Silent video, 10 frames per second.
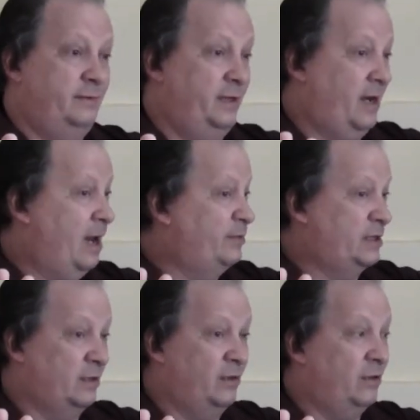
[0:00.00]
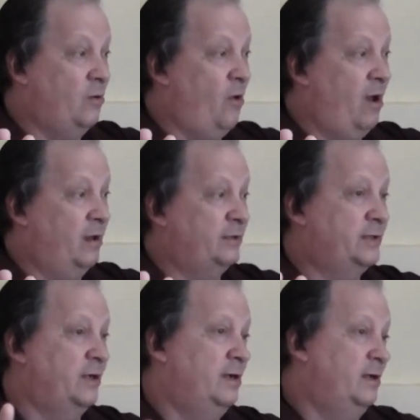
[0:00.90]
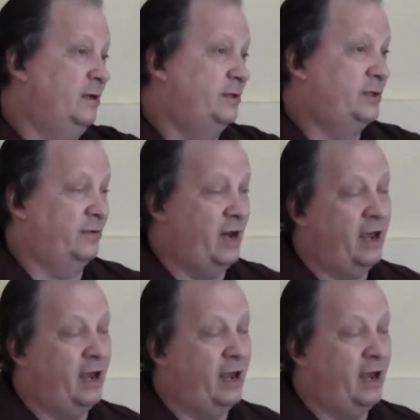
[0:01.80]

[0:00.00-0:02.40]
It absolutely was. So